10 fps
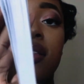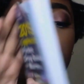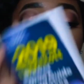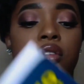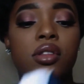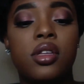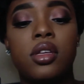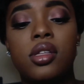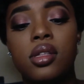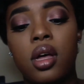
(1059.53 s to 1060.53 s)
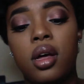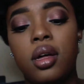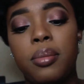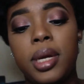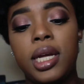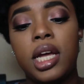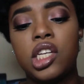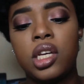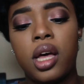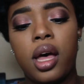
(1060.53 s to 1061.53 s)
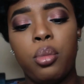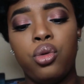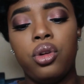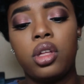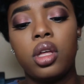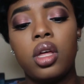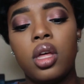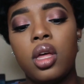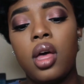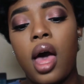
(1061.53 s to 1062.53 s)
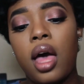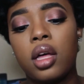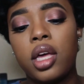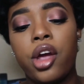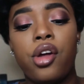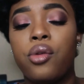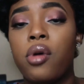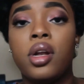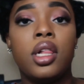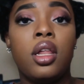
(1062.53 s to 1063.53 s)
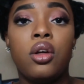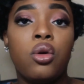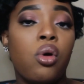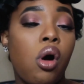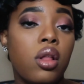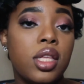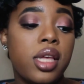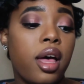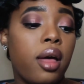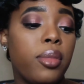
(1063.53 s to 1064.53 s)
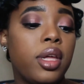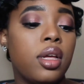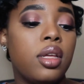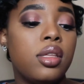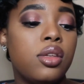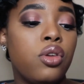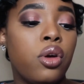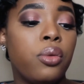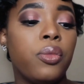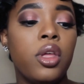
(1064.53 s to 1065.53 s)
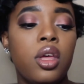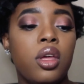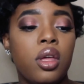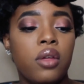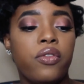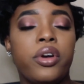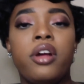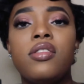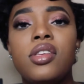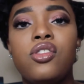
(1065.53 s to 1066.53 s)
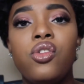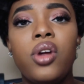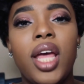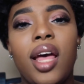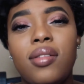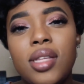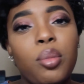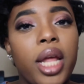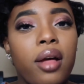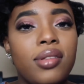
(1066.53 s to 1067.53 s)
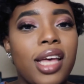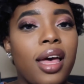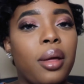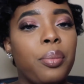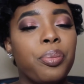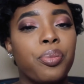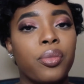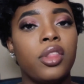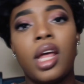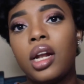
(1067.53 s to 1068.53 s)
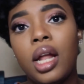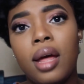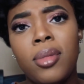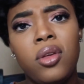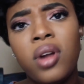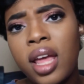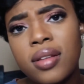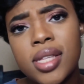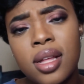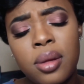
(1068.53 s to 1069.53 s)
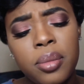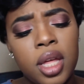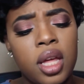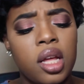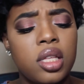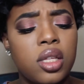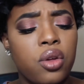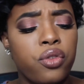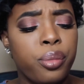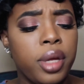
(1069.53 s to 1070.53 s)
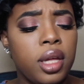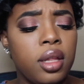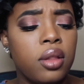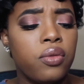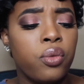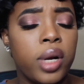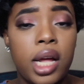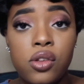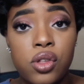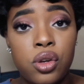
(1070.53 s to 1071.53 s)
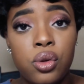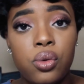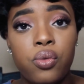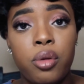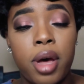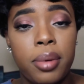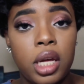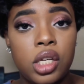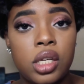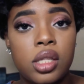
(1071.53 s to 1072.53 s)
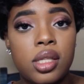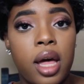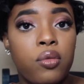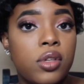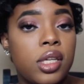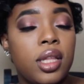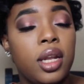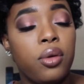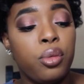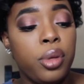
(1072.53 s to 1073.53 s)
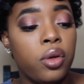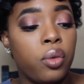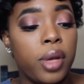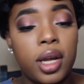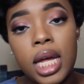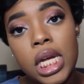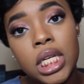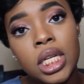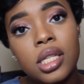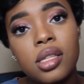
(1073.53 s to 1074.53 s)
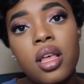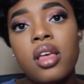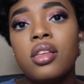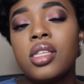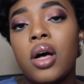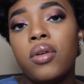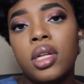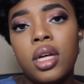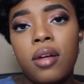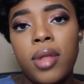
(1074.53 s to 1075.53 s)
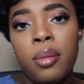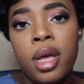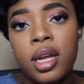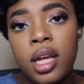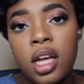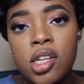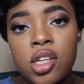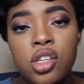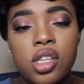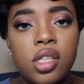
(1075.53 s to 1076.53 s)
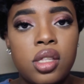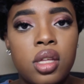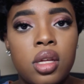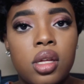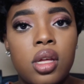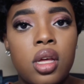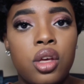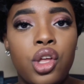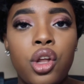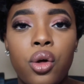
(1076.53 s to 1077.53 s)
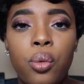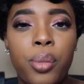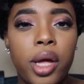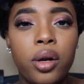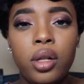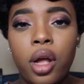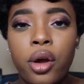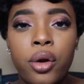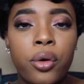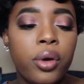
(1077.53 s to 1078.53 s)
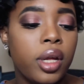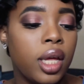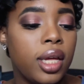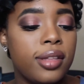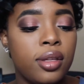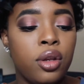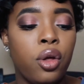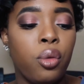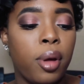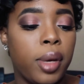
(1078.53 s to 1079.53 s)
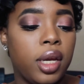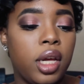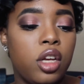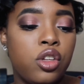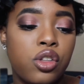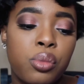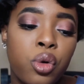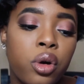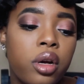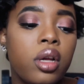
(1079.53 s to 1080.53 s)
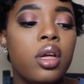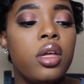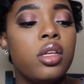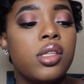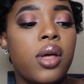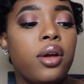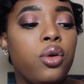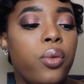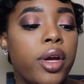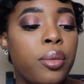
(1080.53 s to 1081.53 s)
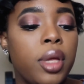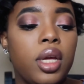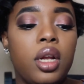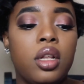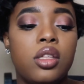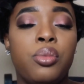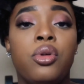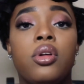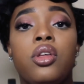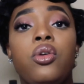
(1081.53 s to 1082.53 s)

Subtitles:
nurses medication guide book. I carry it around in clinical all the time because, you know, for nurses, you want to have some downtime. Not a lot, but you're going to have some. And so for me, what I used to do with my patients, I would see that they would be on medications. So I would look up that medication just to, you know, better learn and get to know my medications more. So I do recommend getting this book. You're